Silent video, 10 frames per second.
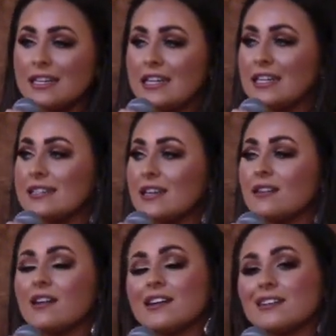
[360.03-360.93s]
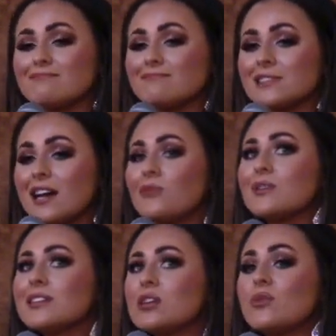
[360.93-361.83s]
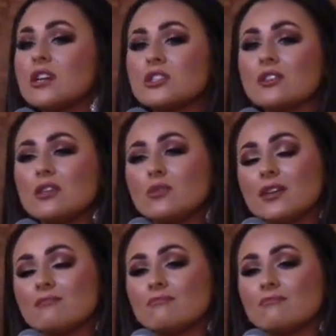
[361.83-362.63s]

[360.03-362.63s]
And he said, oh, I really wish that you would